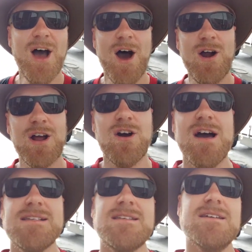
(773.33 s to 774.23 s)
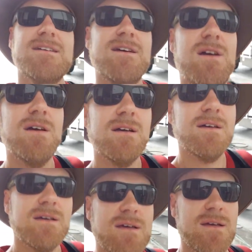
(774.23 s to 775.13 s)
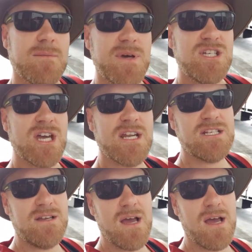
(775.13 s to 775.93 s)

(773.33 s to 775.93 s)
All right, guys. Be sure to